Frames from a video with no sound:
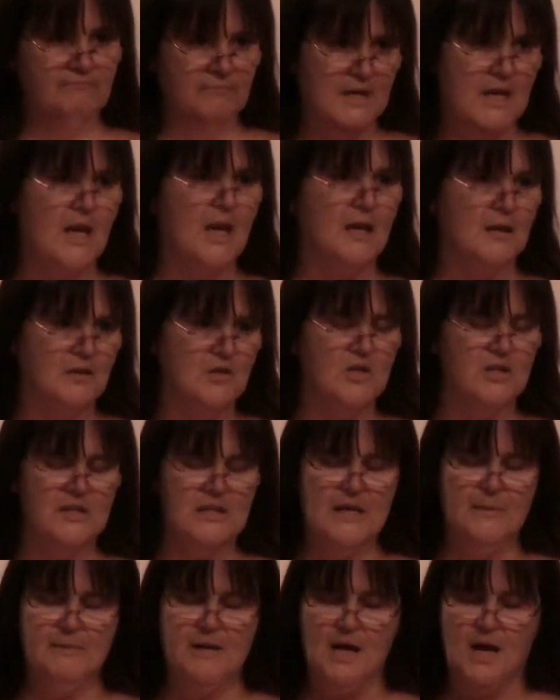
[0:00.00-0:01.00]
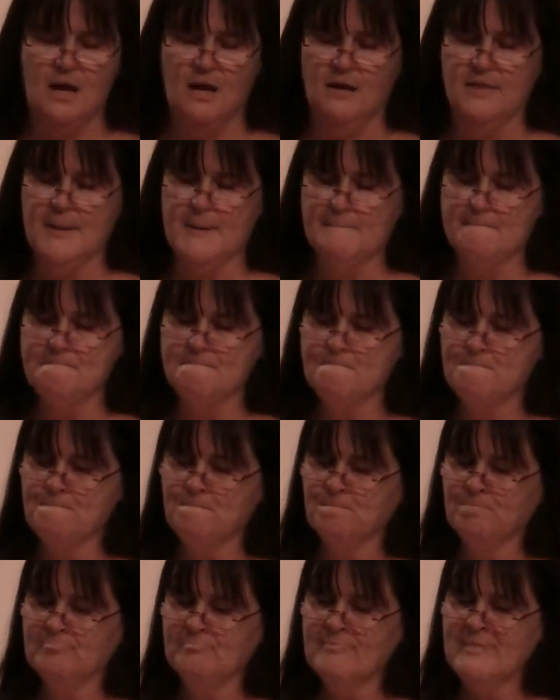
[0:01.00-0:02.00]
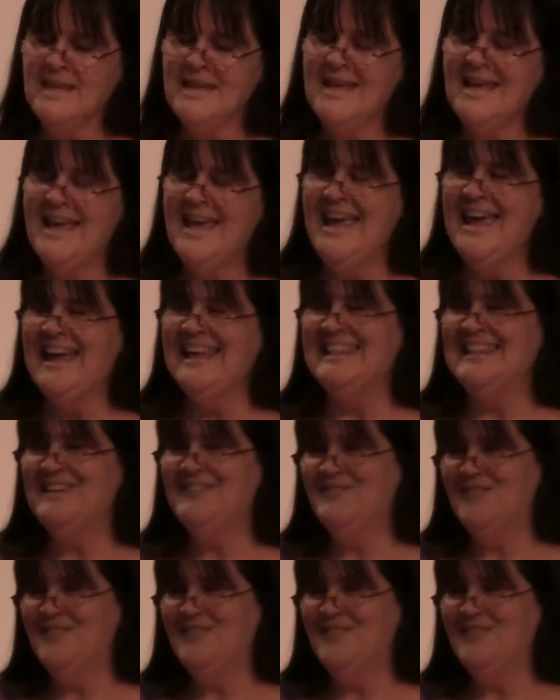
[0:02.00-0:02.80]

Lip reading: Okay? Just keep an eye on them.